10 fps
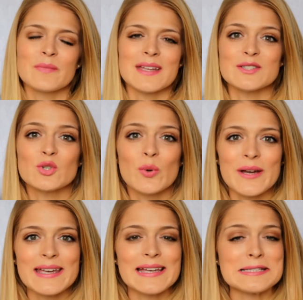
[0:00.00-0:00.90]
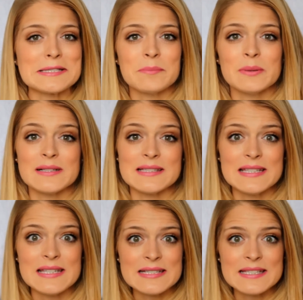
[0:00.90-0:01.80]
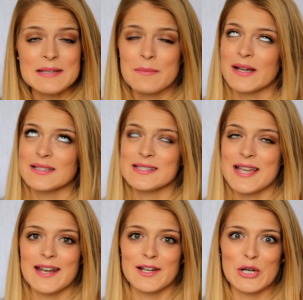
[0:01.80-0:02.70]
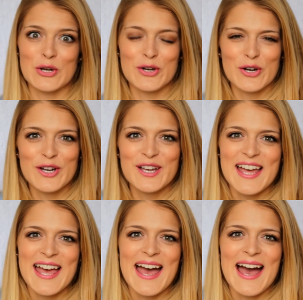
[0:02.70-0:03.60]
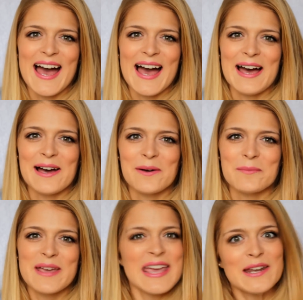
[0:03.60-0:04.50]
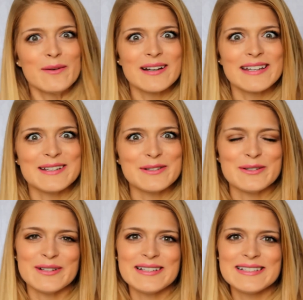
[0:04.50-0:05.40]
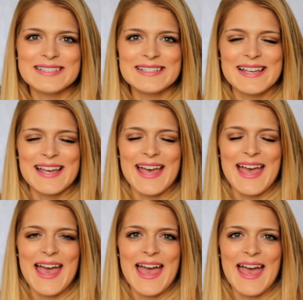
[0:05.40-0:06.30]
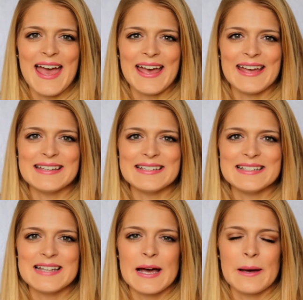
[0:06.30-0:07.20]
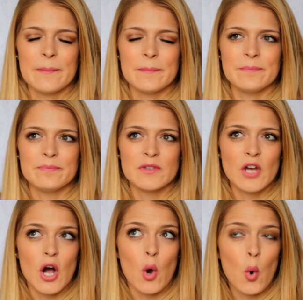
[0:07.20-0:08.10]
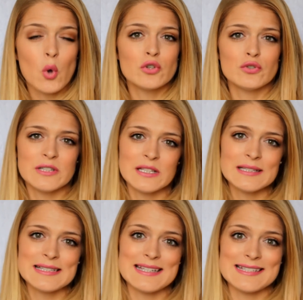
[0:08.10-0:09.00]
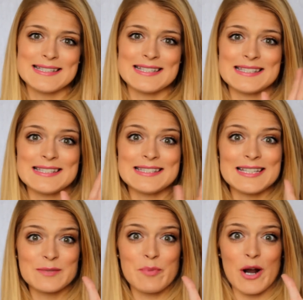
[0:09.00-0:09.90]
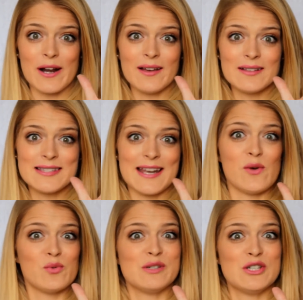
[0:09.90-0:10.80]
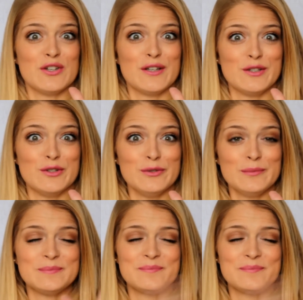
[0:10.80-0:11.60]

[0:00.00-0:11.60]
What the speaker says: It's quick, it's simple, it's easy, my standard logo, anyone can do it, and yeah, all you need is 6 products that I will be showing you